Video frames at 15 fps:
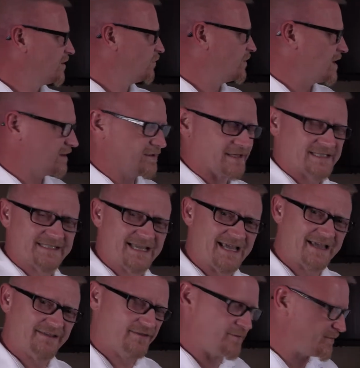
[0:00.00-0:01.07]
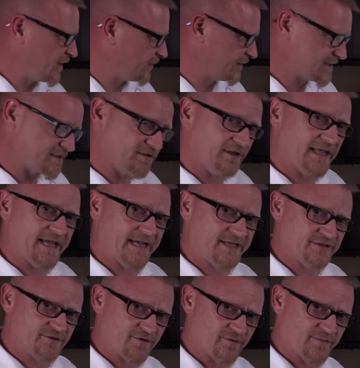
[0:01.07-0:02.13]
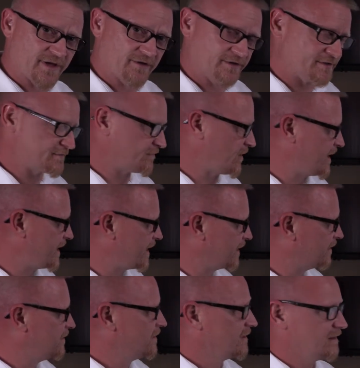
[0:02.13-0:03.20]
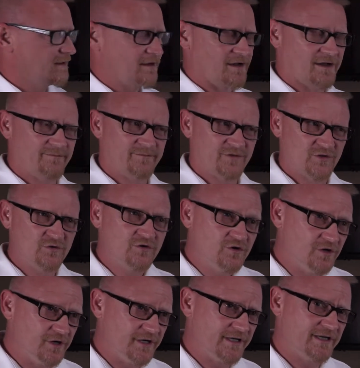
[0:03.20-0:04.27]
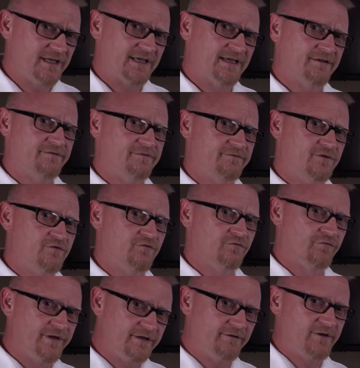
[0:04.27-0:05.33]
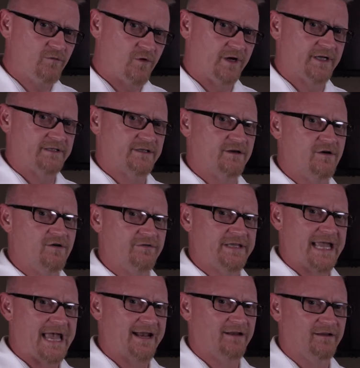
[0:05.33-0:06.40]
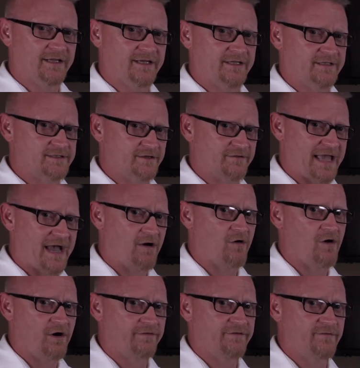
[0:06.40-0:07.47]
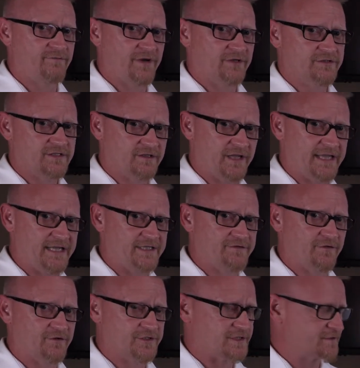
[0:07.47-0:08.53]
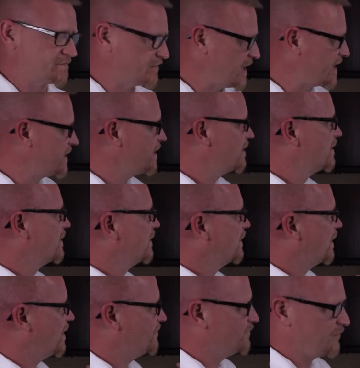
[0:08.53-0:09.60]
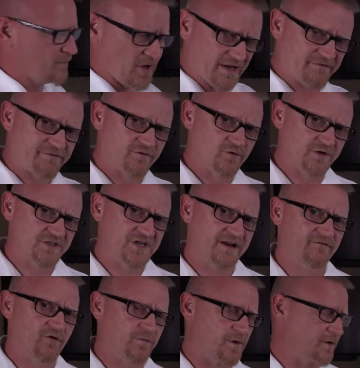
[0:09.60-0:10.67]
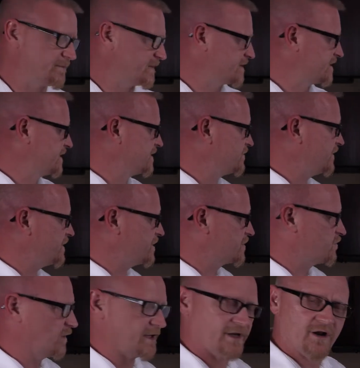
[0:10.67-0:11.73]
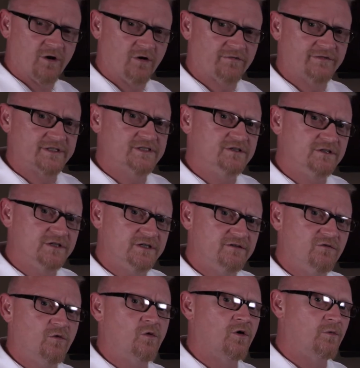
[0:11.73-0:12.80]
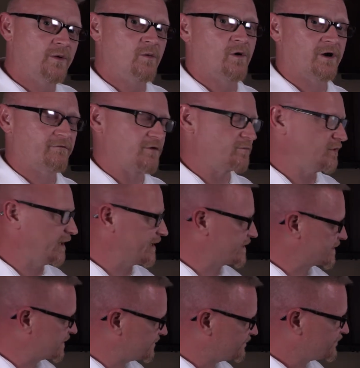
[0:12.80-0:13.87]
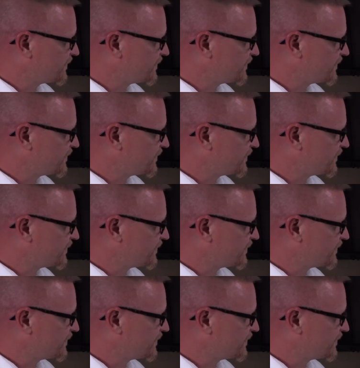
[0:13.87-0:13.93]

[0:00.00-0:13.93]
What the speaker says: We're not going to say the belt is glazed or the belt is fraying. You could, if you really wanted to know the analytics of how often belts glaze versus fray, but for general purposes, we just want to know if it's good or we want to replace it.